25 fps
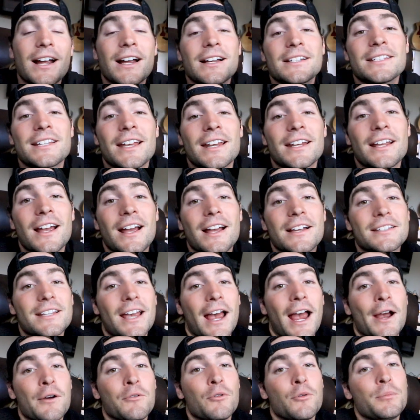I said, guys,
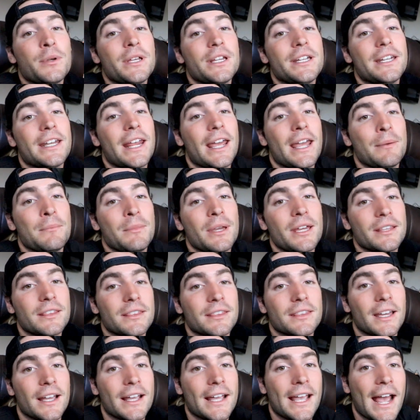I will be
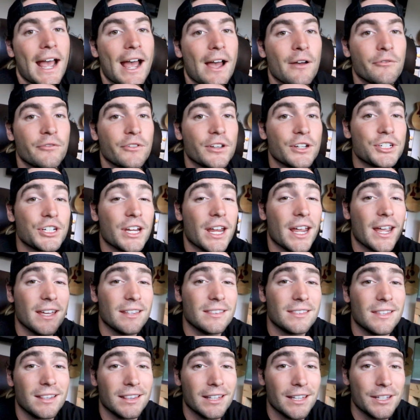naming the catfish
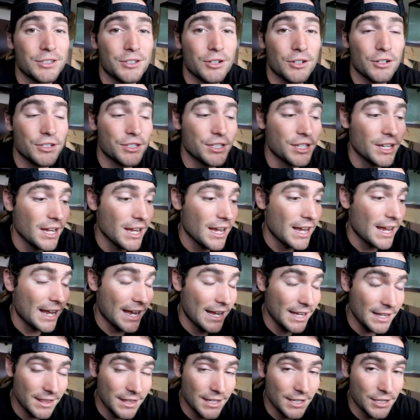and the lizards
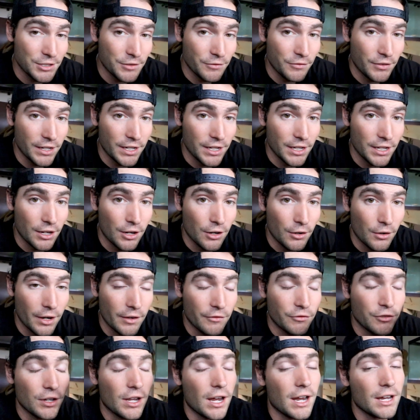in this video.
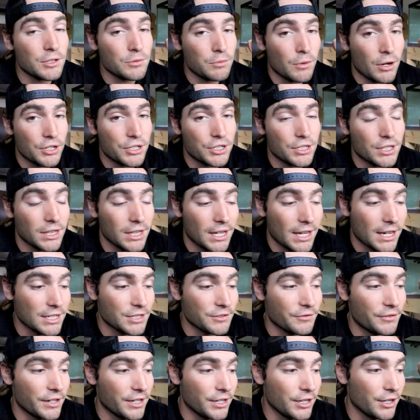If you guys watched the
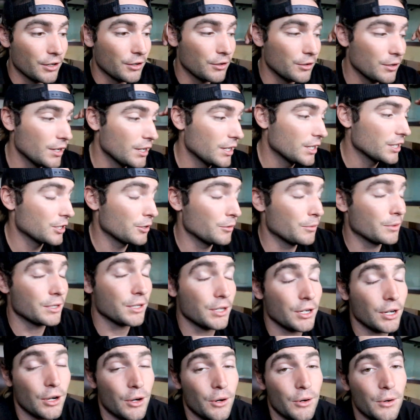last video, you would
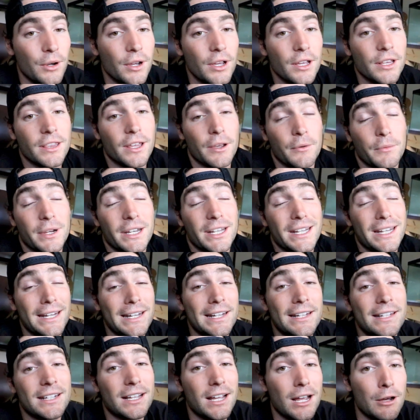know that we
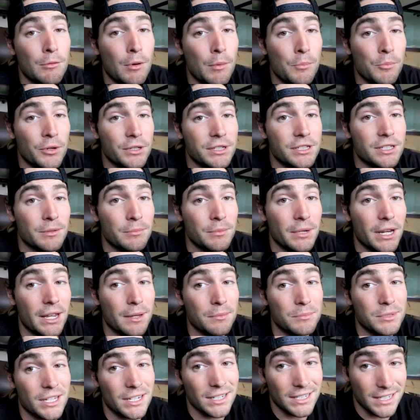needed to come up with some
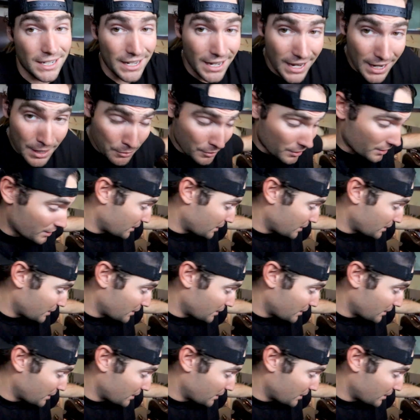names, and today we're